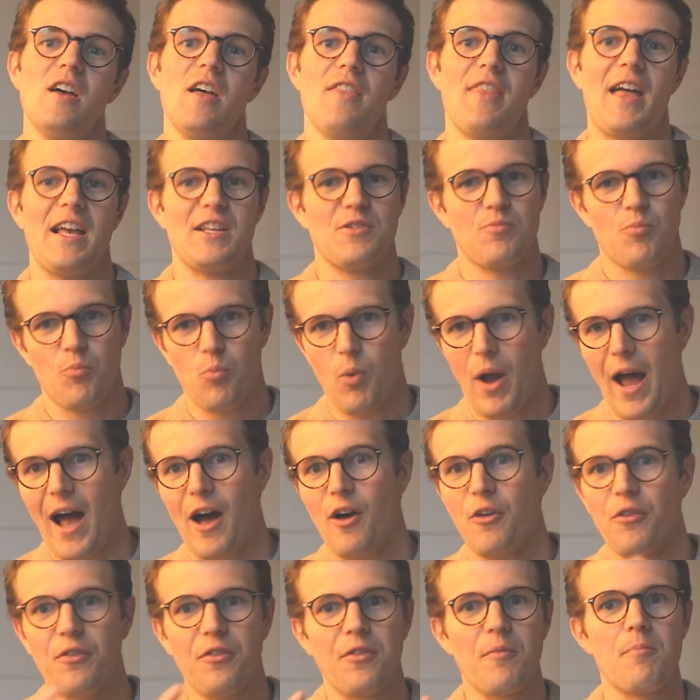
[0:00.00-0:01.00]
That's
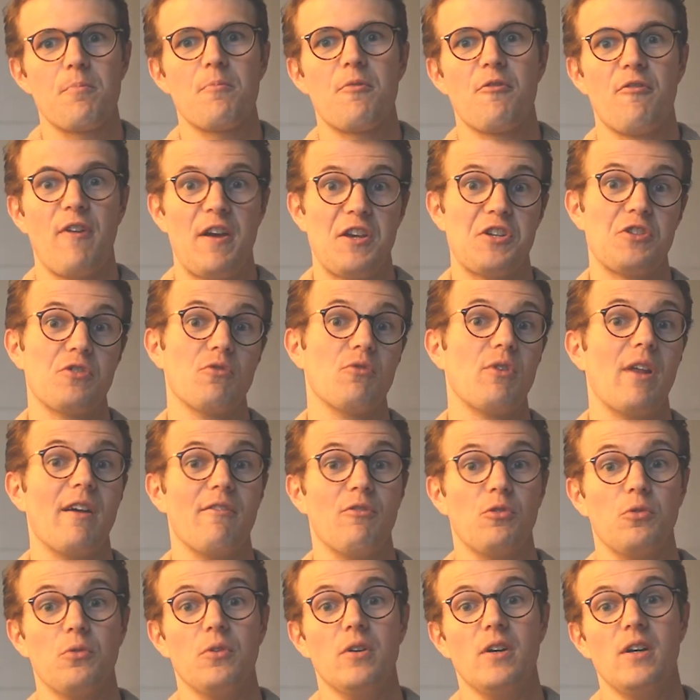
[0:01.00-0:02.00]
how professional
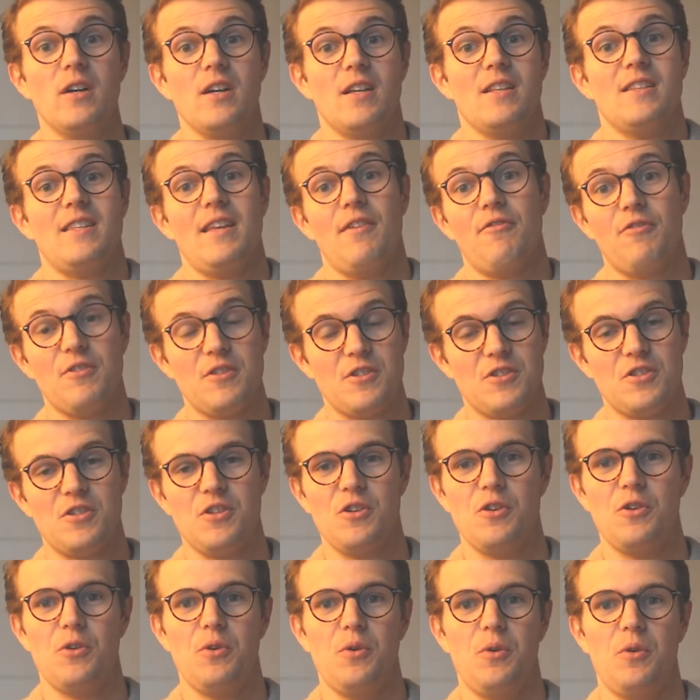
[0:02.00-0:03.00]
level differs
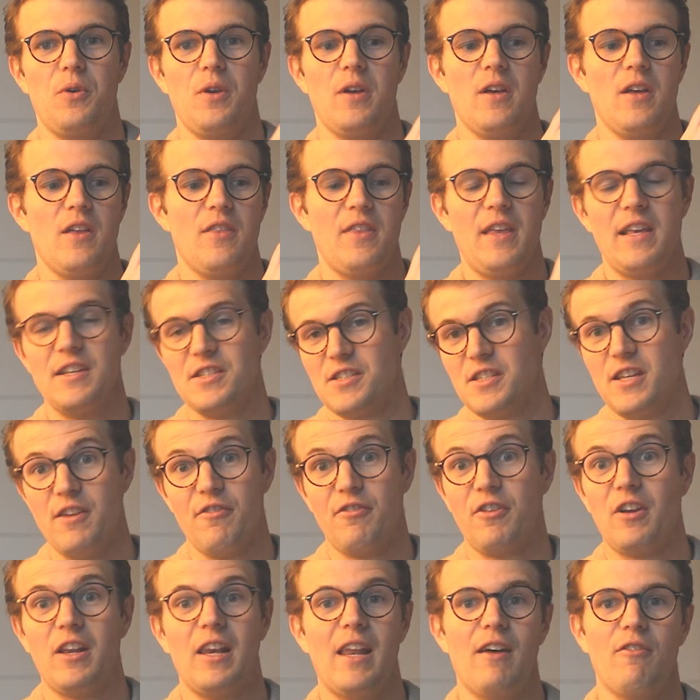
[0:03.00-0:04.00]
to the
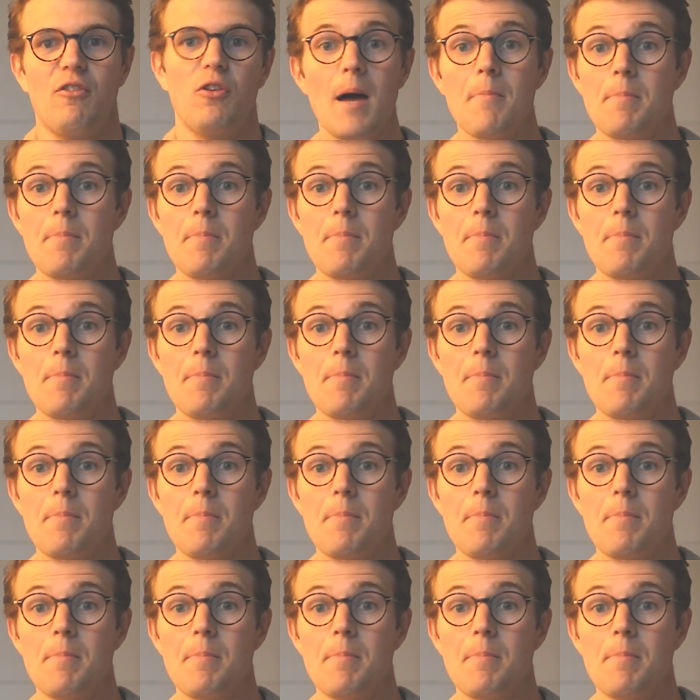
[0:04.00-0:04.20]
certificate level.